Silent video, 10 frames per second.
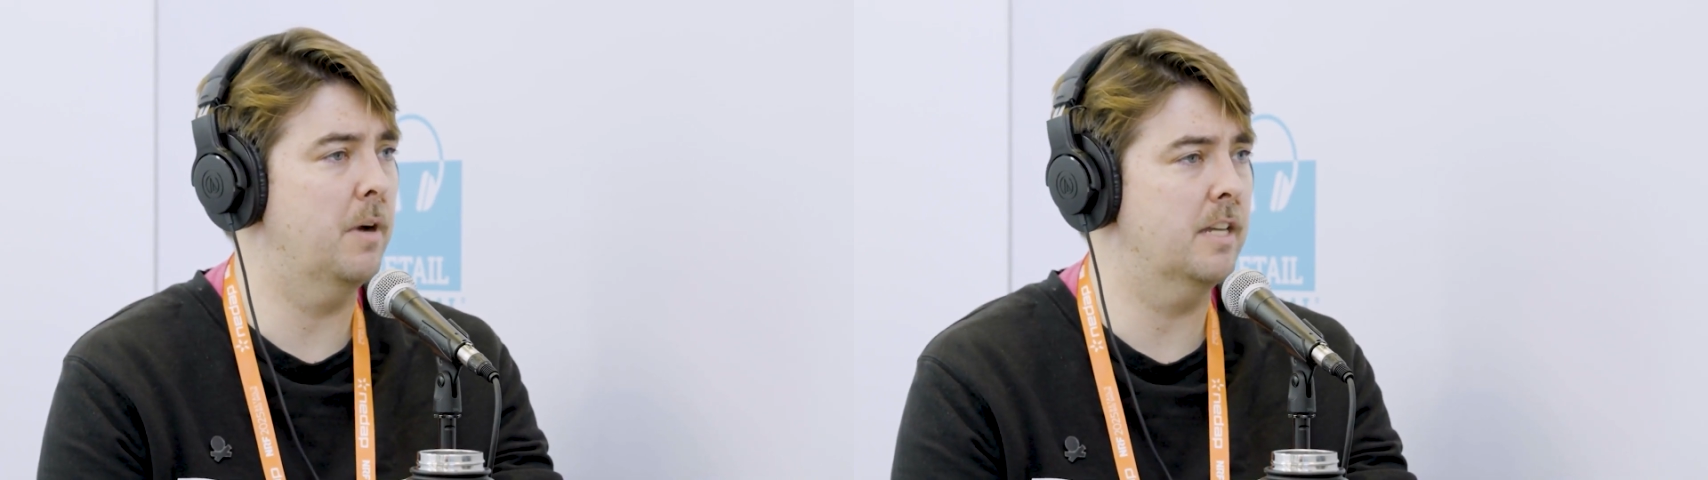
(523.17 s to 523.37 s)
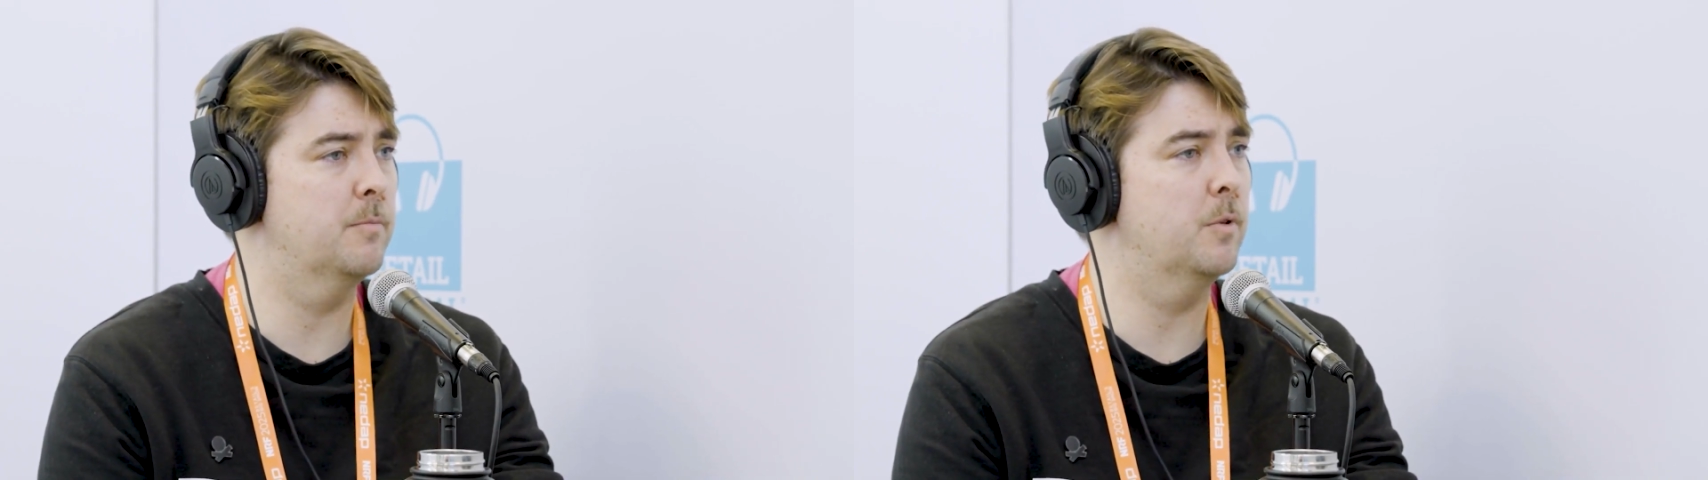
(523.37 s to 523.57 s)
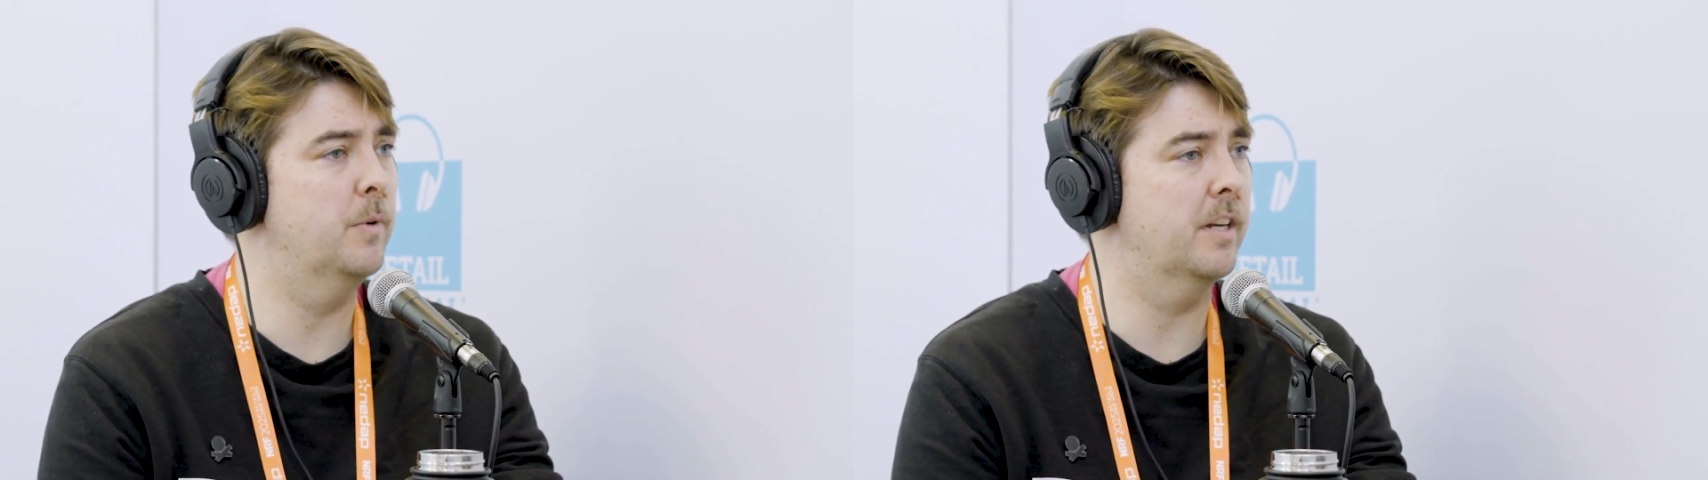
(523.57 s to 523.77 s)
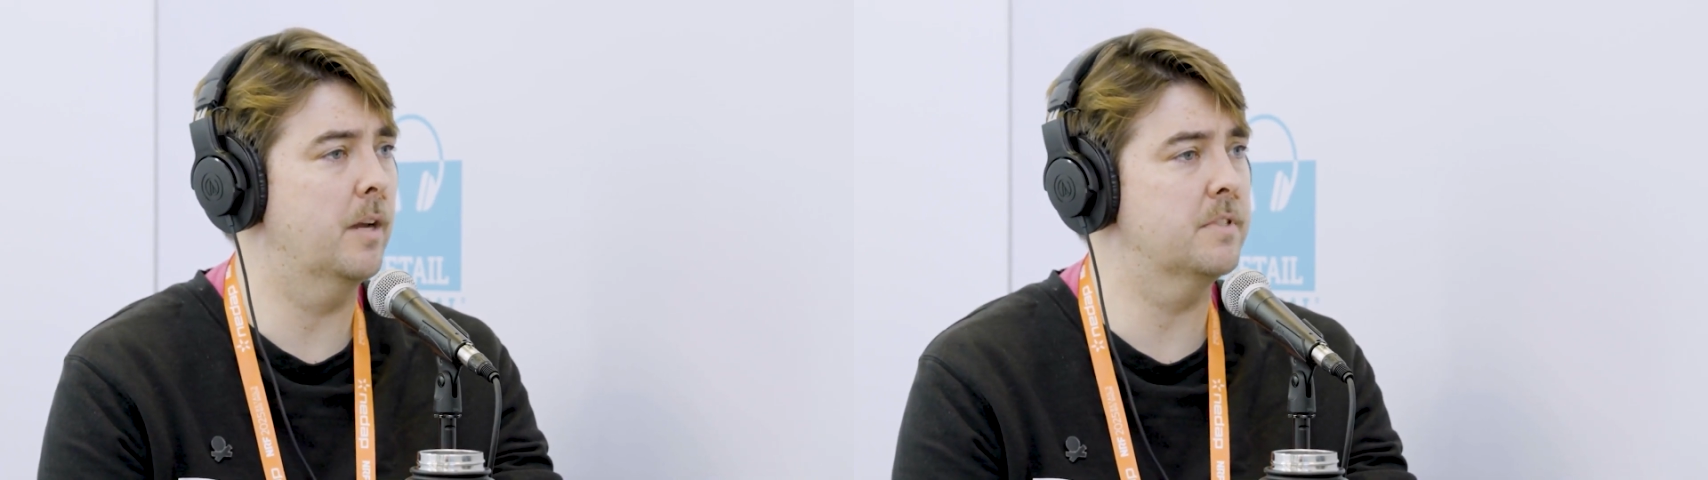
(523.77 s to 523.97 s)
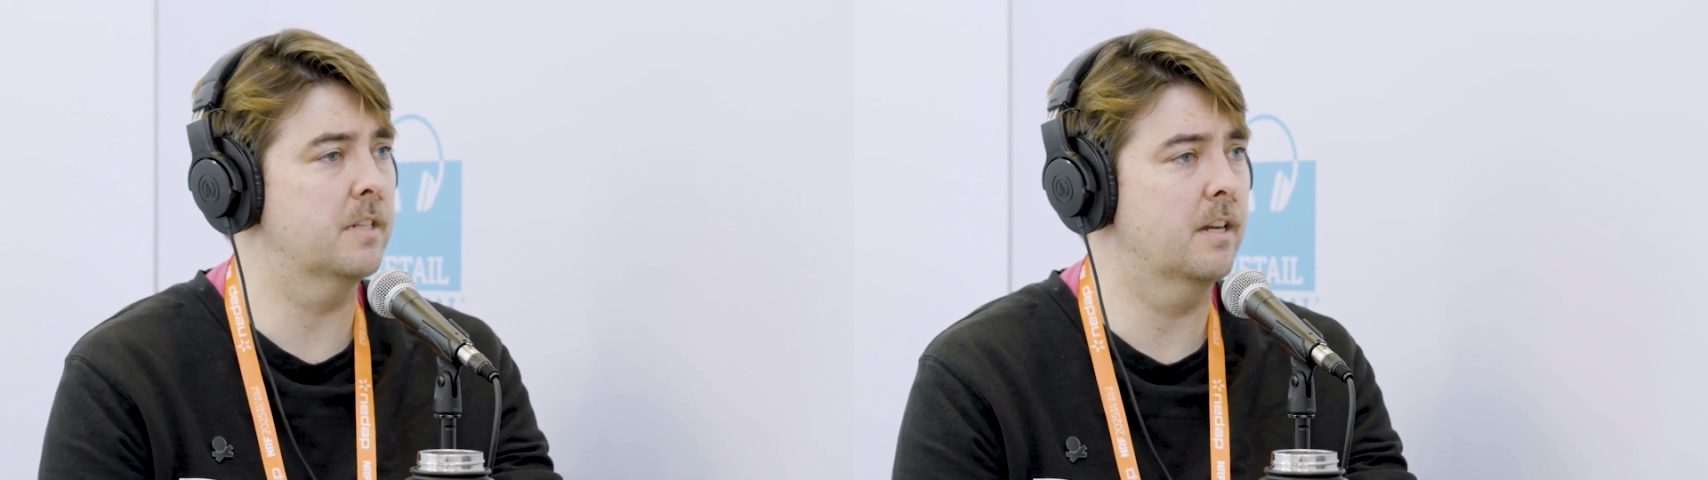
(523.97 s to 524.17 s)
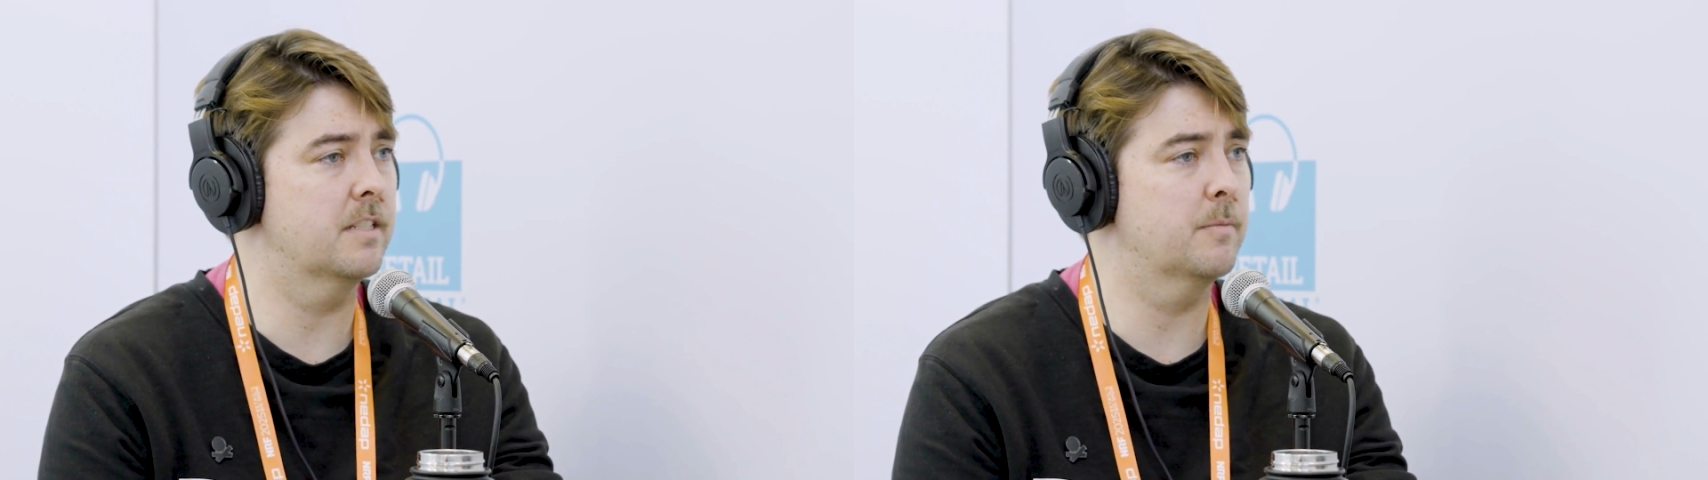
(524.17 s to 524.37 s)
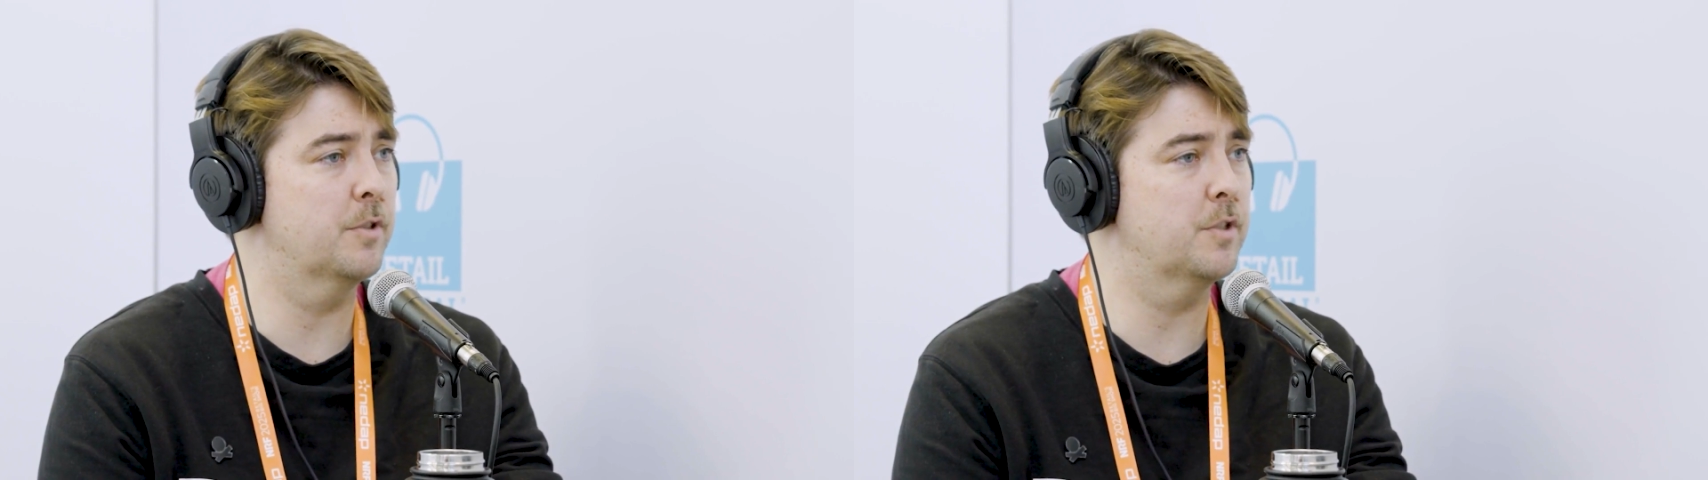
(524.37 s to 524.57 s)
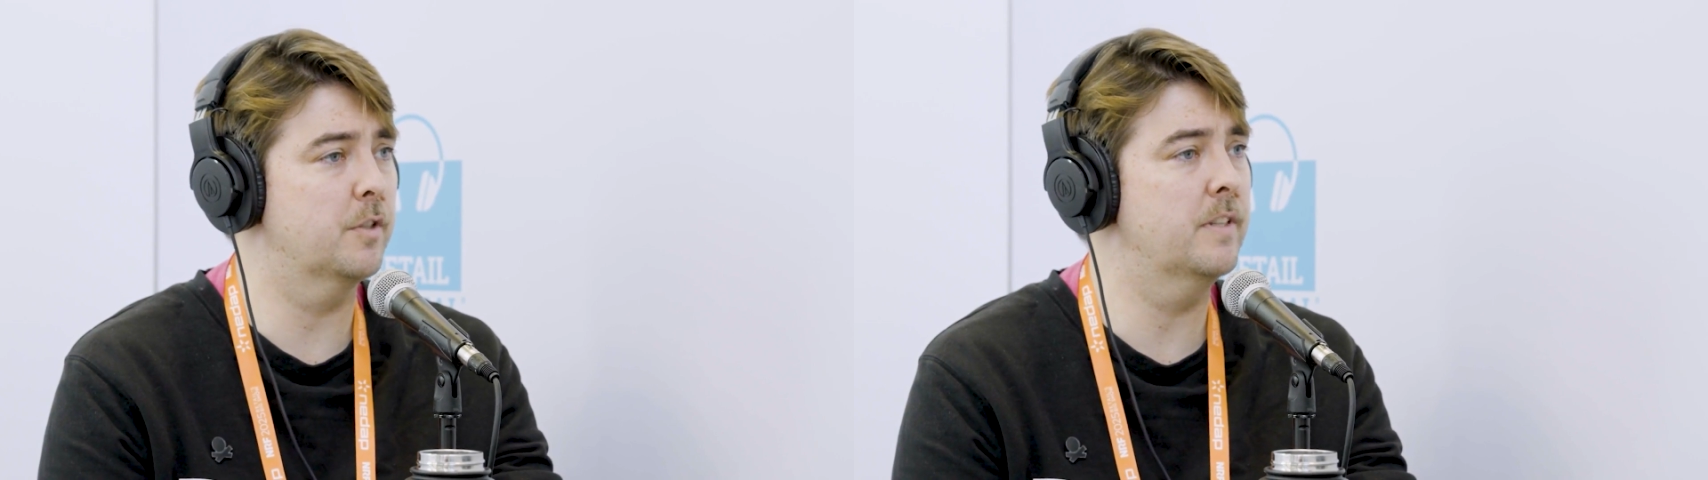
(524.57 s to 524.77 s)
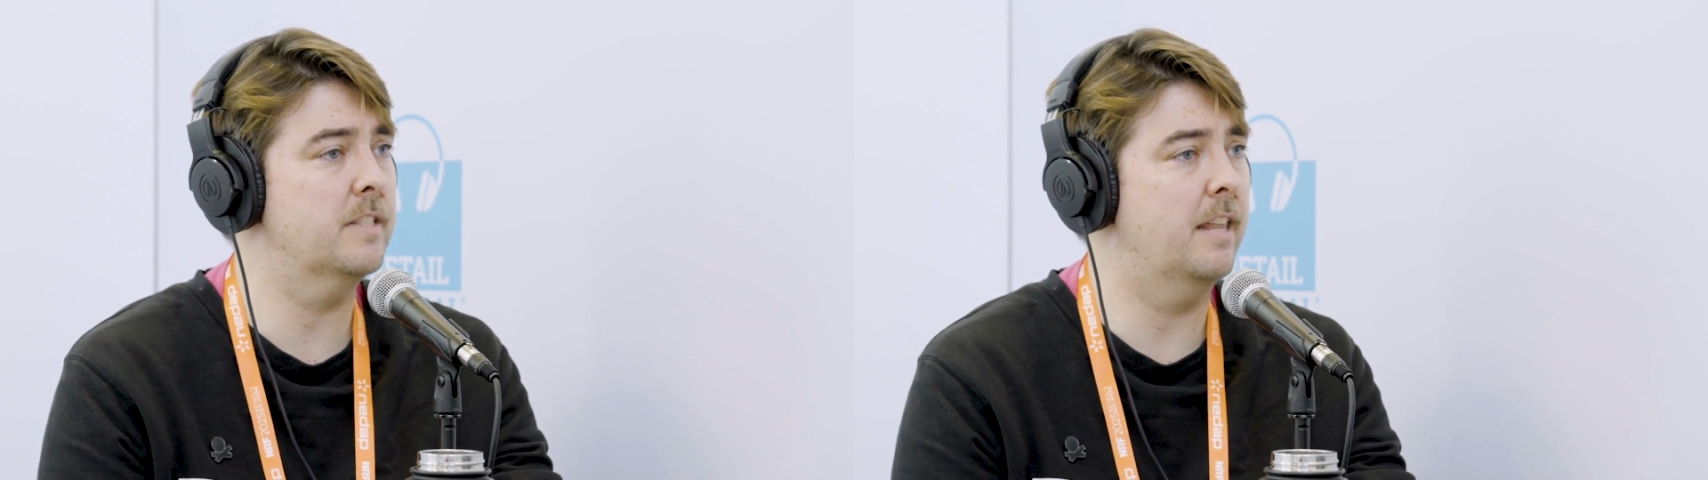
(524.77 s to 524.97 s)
possible when it comes to customer service,